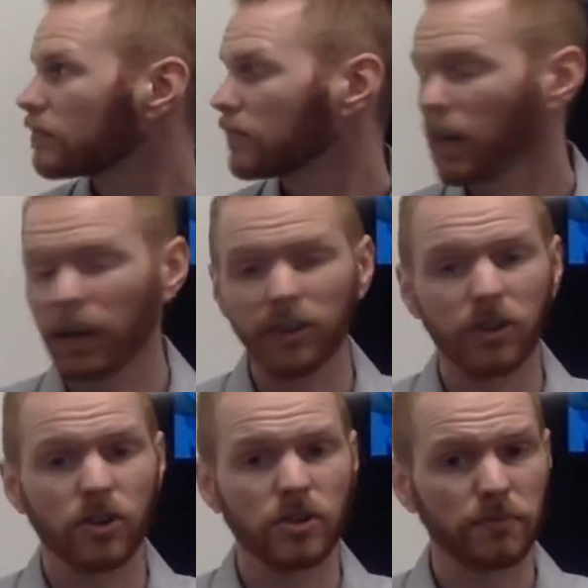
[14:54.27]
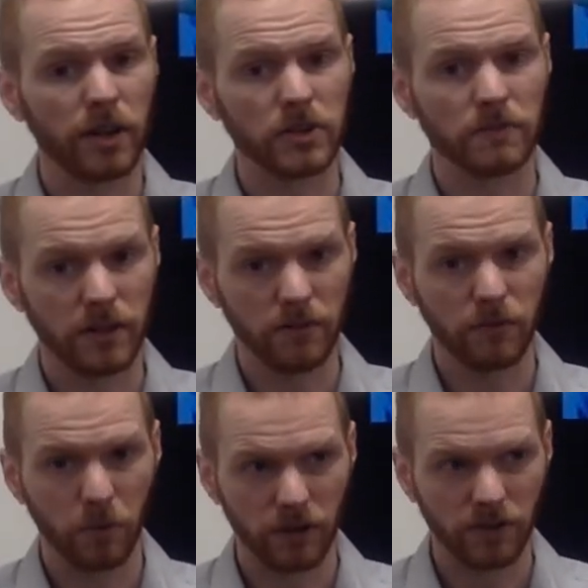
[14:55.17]
Now, I encourage you, pause the video if
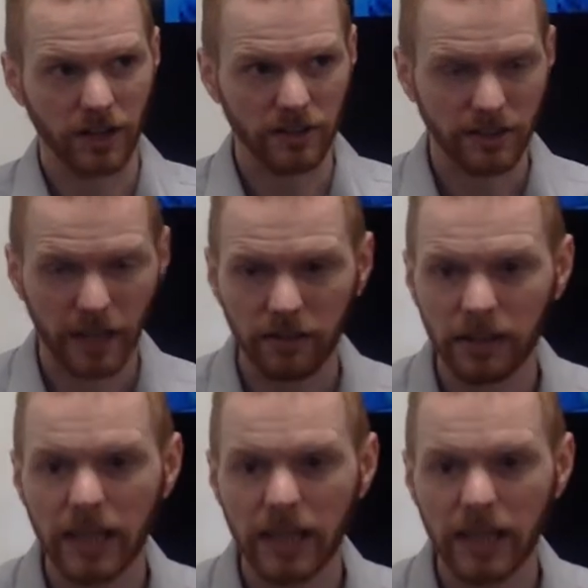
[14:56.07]
you want to try this out.